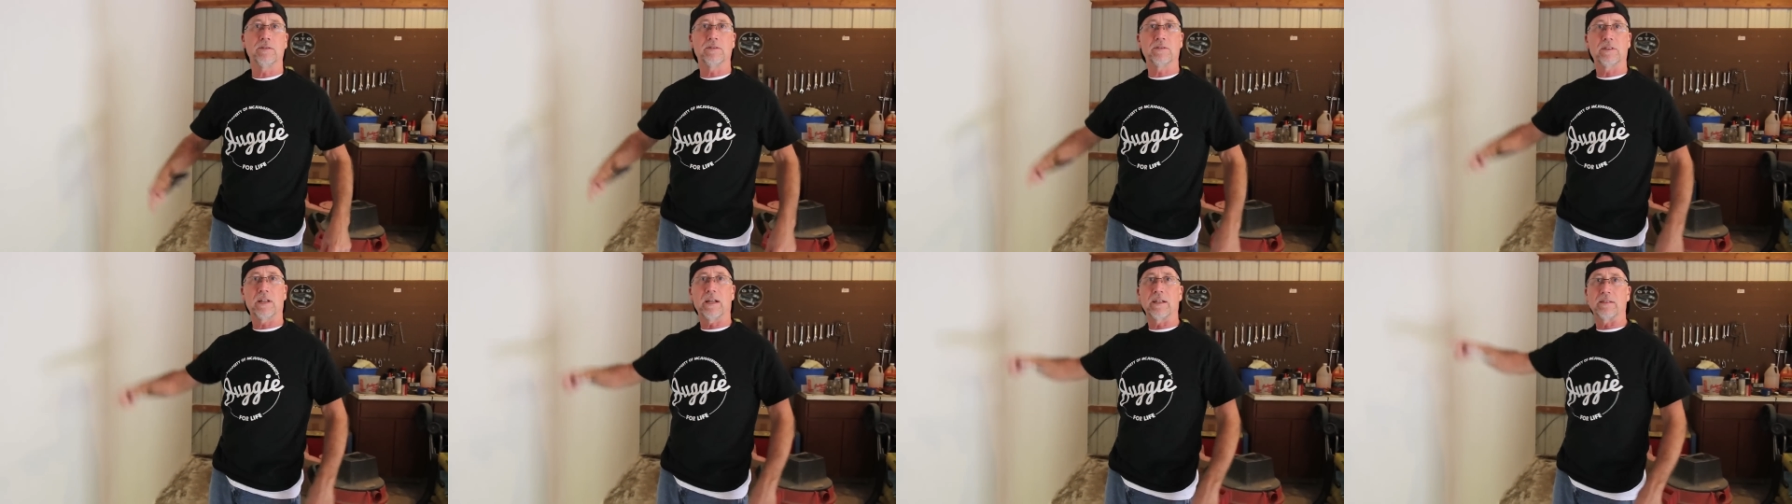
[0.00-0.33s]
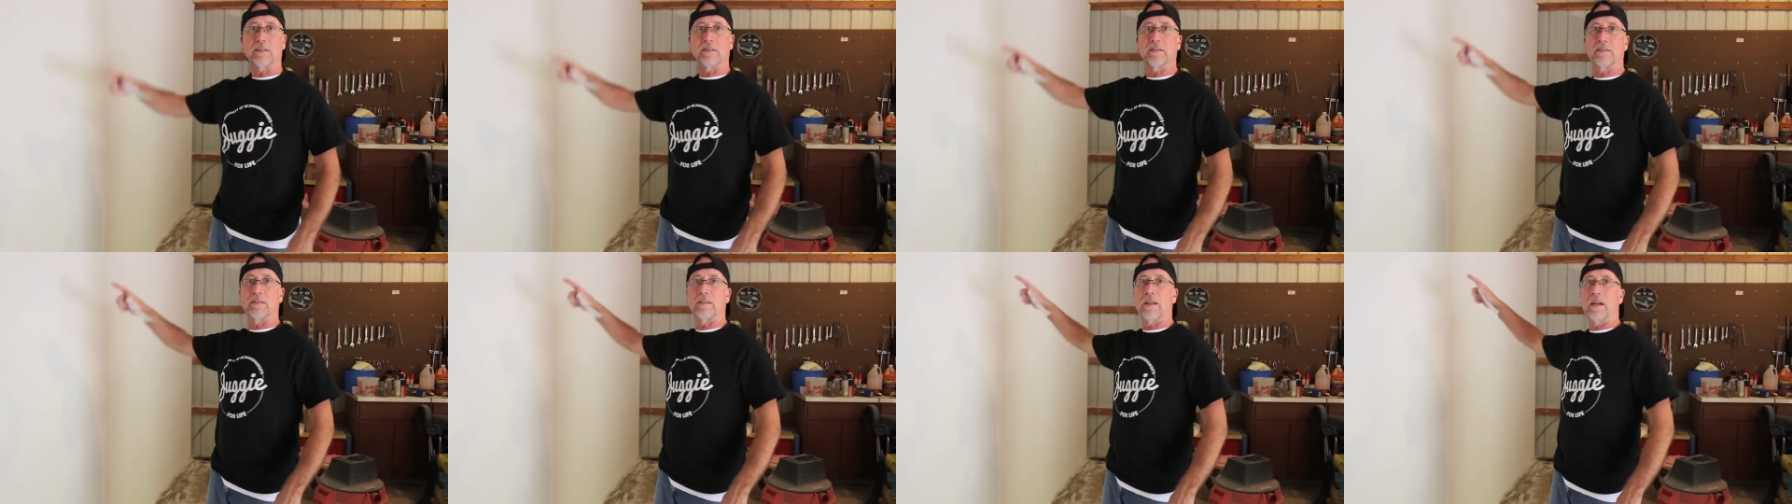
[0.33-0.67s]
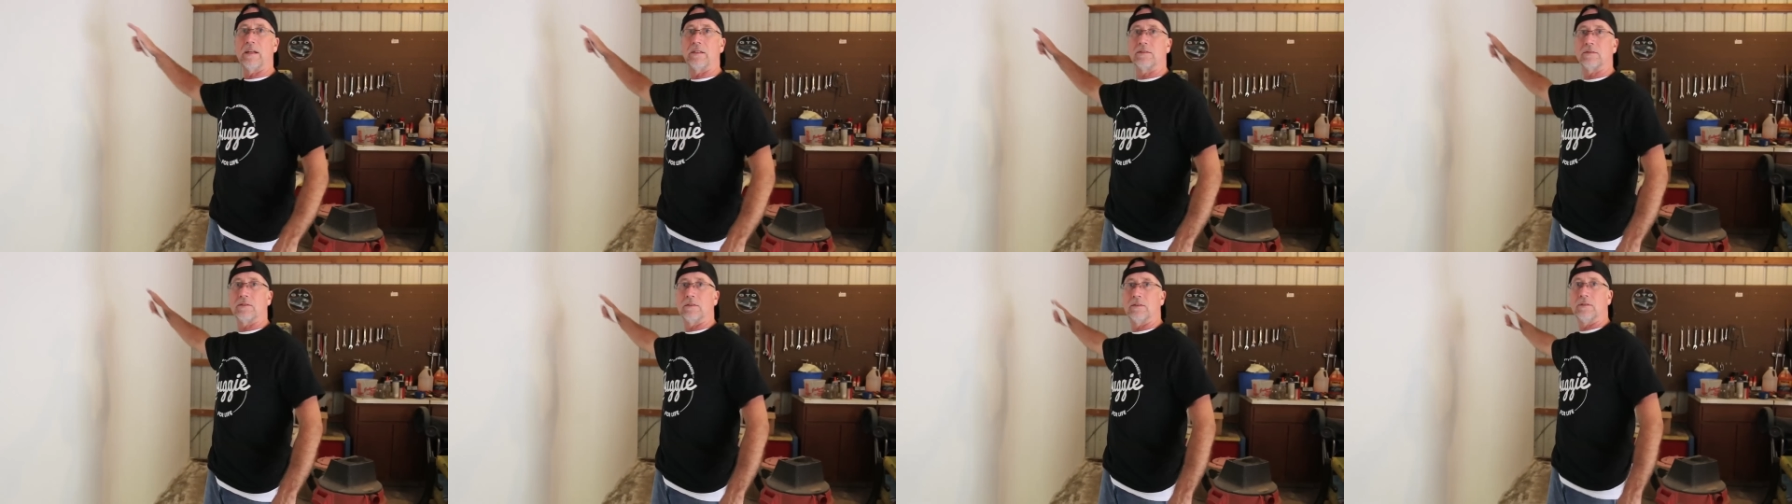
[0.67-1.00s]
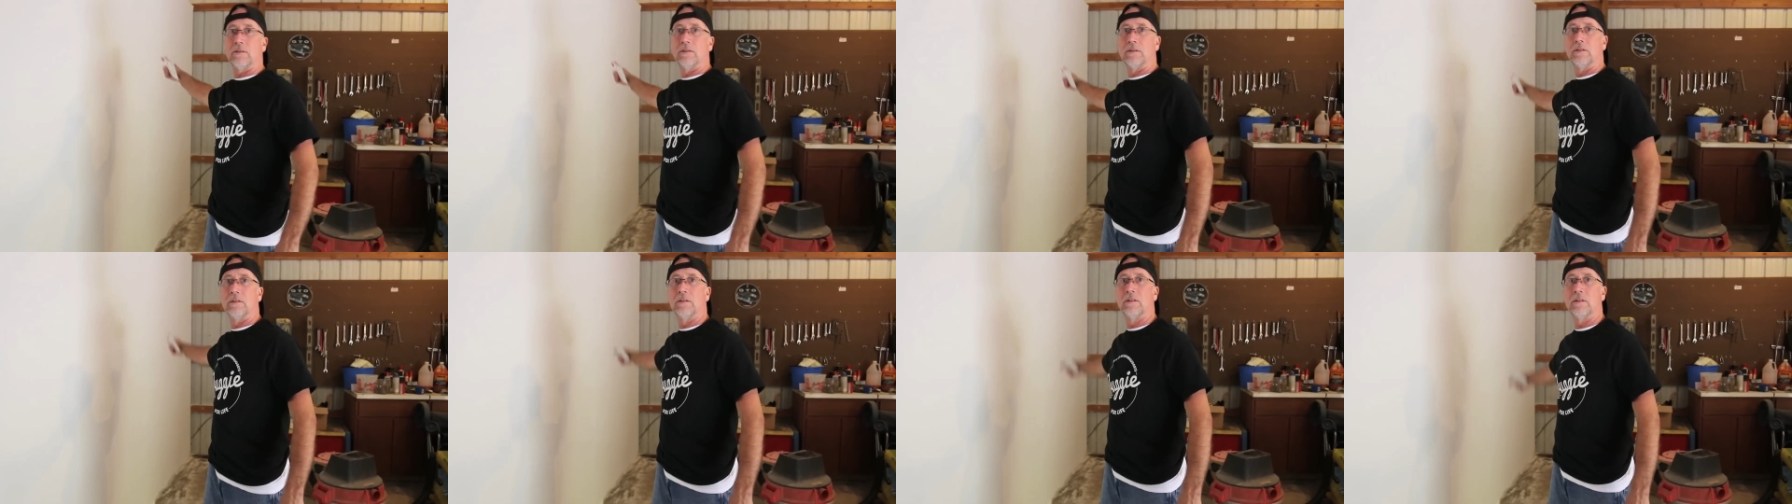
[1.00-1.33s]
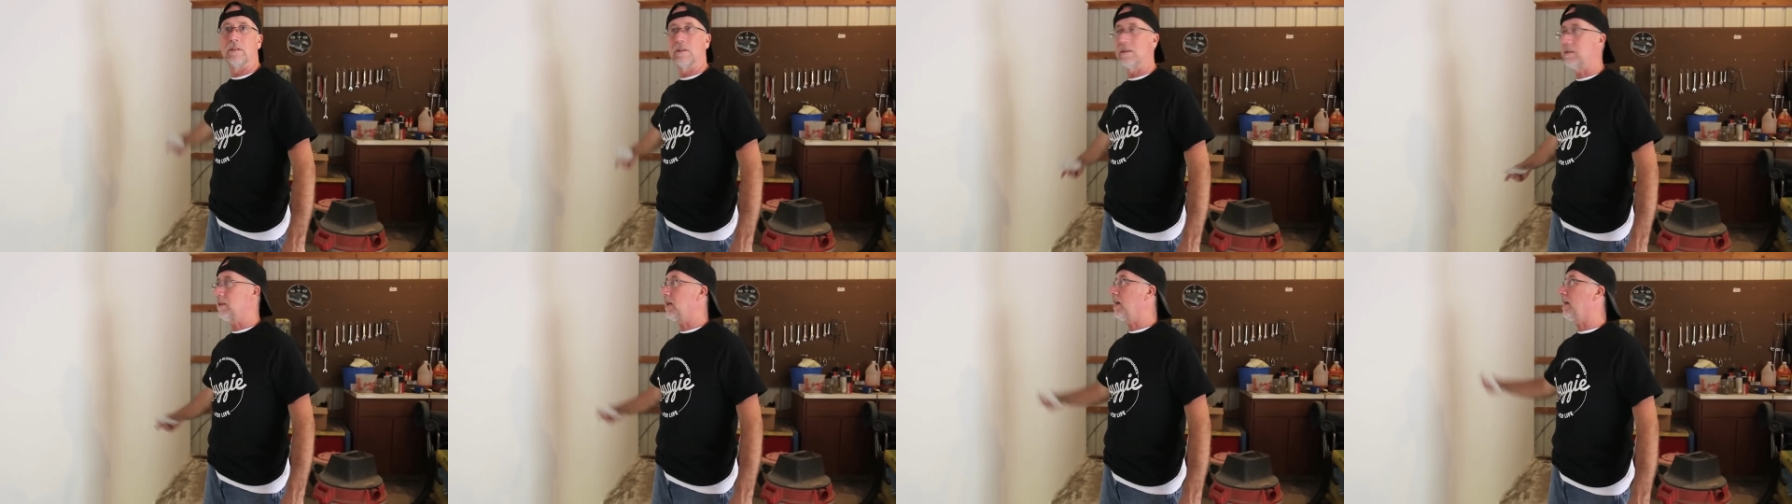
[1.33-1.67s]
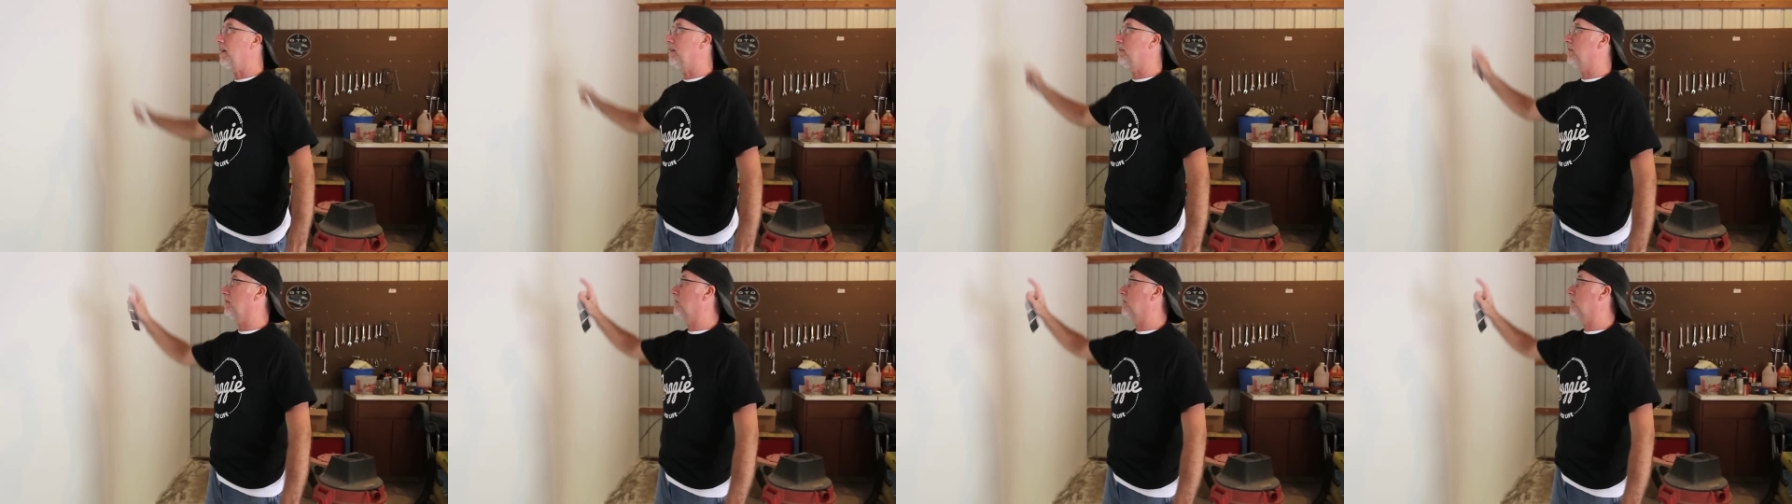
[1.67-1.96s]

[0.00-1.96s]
use it as a stencil. Really? Yeah, and